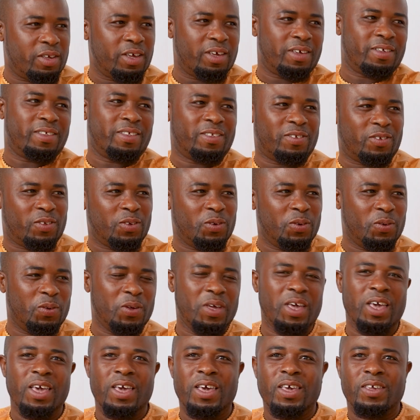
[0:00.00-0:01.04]

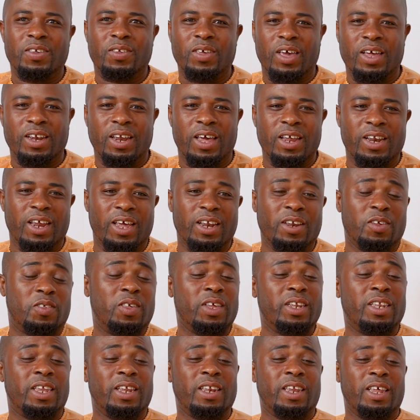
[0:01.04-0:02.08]
So, and you
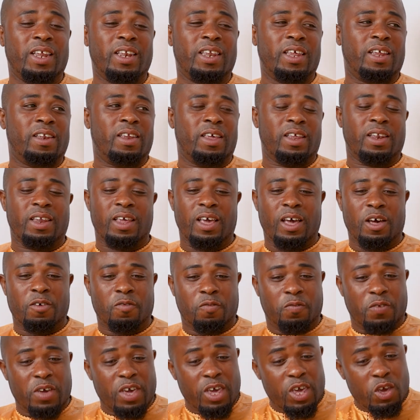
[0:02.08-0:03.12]
see, they
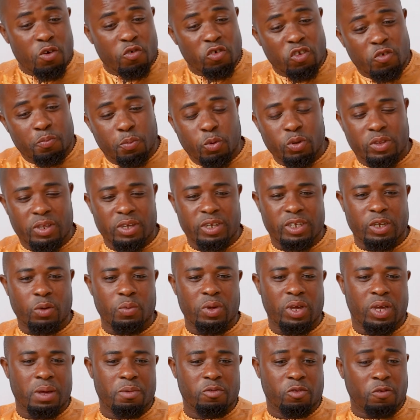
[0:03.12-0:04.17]
have huge potential
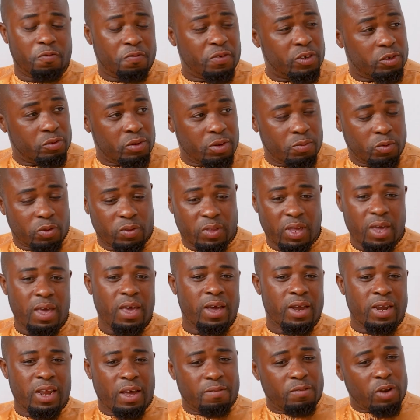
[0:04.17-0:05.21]
when it comes to fishery
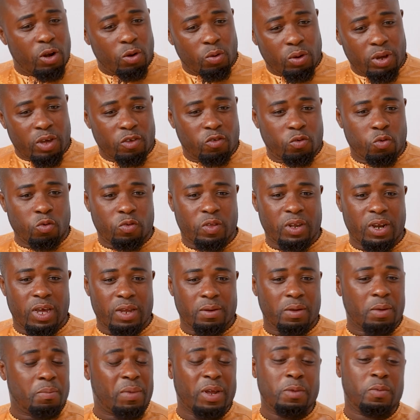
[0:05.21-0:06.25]
because they have the longest
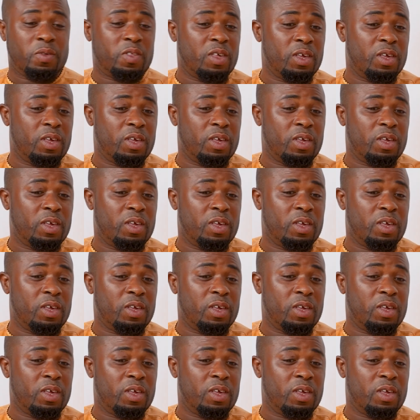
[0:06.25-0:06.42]
coastline. But you